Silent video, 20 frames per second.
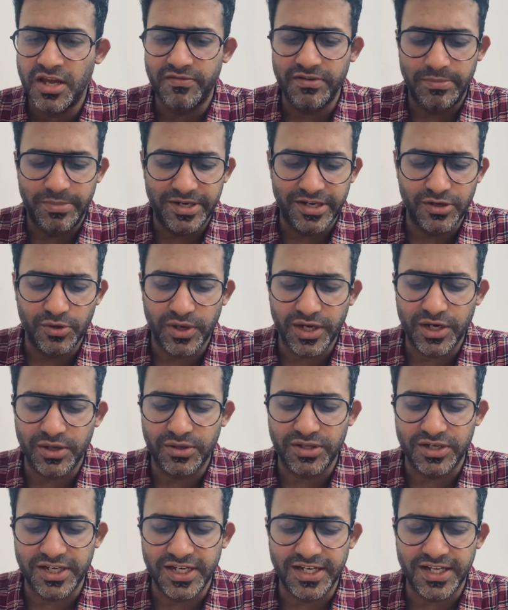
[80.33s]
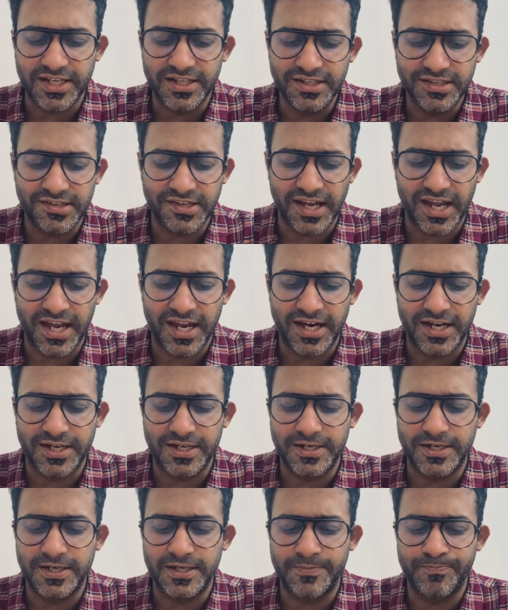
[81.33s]
We'll be going into the details,
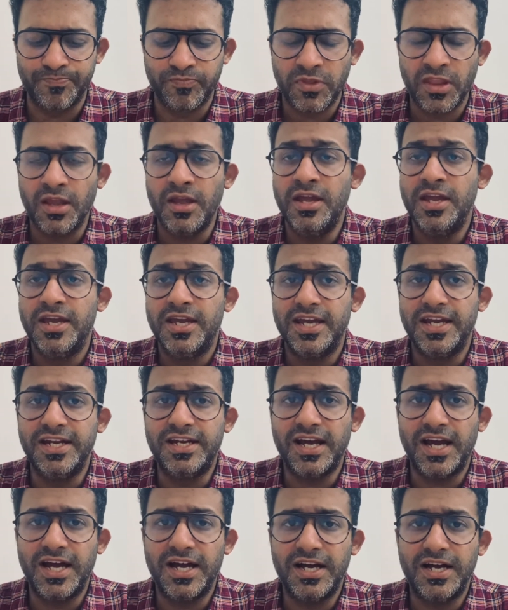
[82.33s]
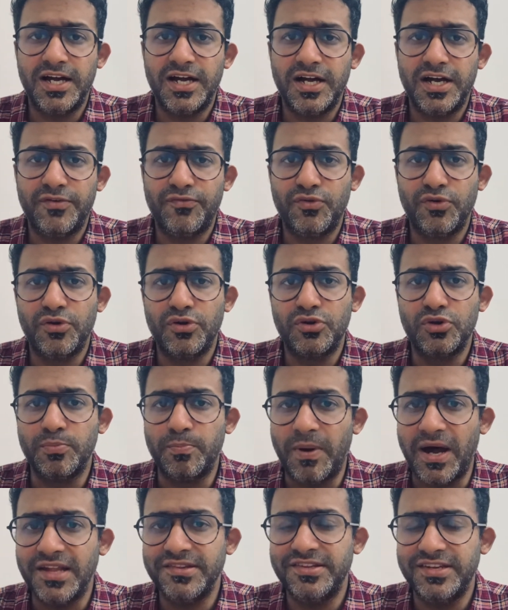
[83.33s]
and to
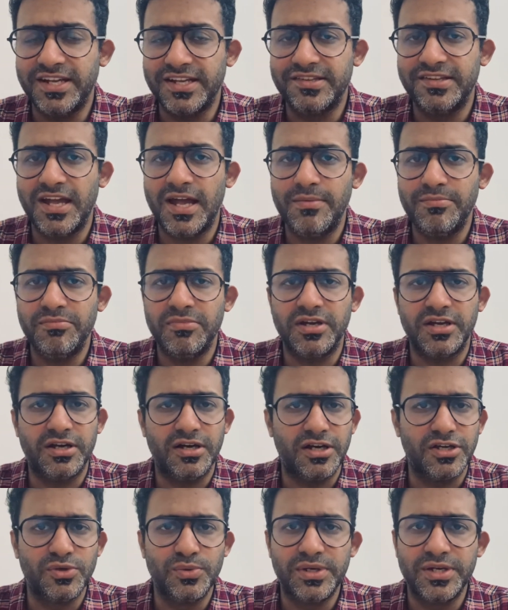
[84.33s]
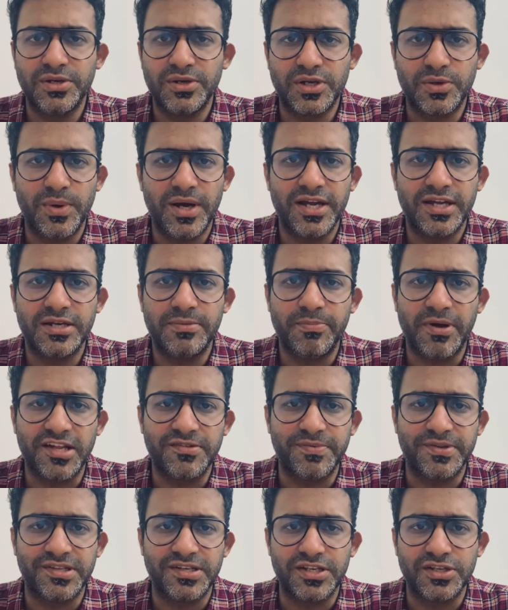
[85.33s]
pass an exam you will require a
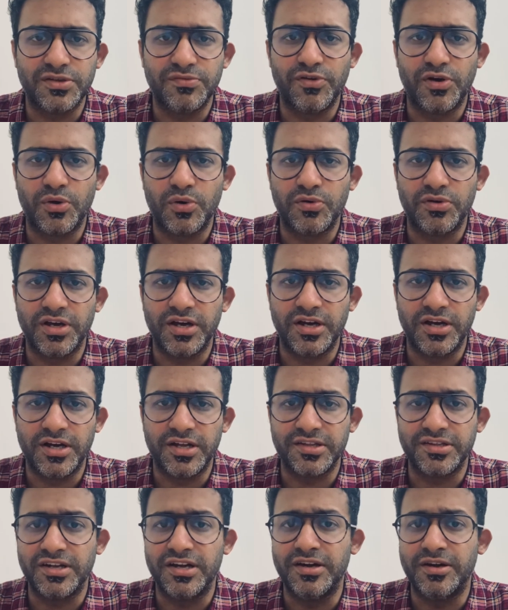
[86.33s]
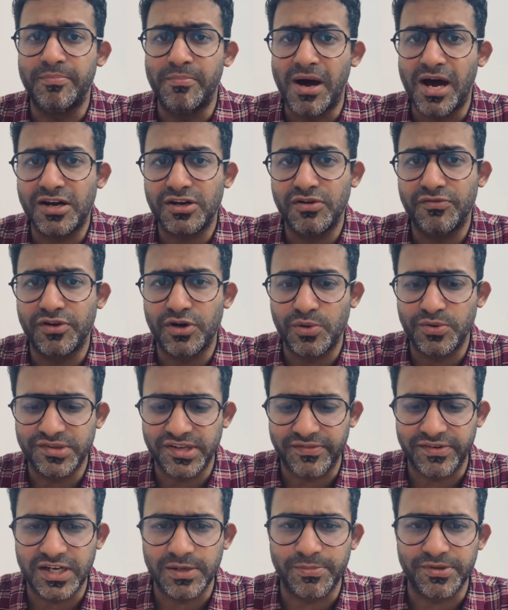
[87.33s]
pass percentage of around a mark of around
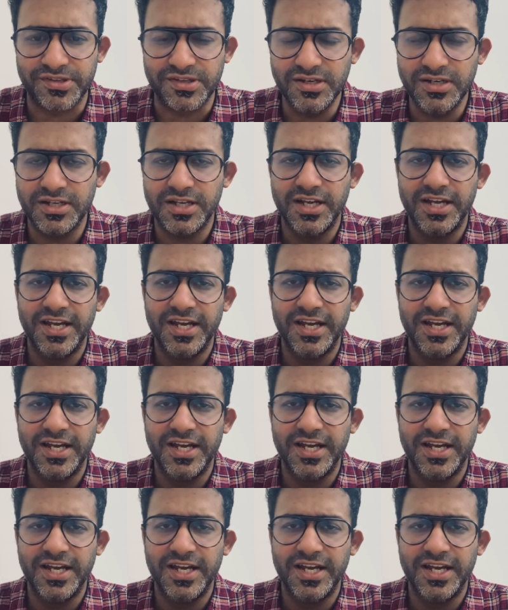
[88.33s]
70%.